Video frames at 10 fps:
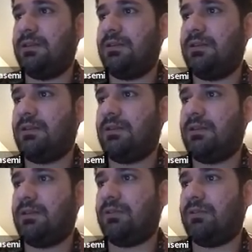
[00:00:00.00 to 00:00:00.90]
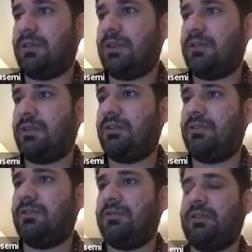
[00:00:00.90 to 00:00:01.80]
So 6
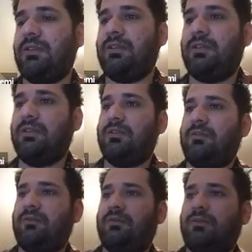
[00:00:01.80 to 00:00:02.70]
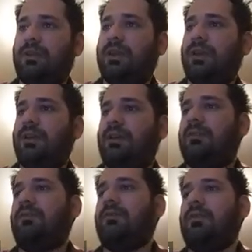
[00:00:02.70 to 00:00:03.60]
unknowns
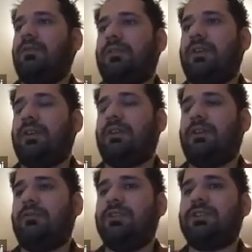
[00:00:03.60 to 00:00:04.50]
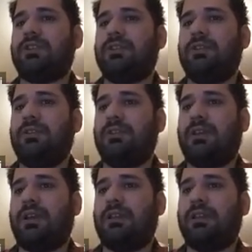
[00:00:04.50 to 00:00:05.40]
for 6 equations,
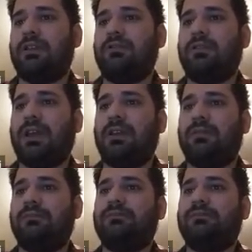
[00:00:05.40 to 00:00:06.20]
and then you can,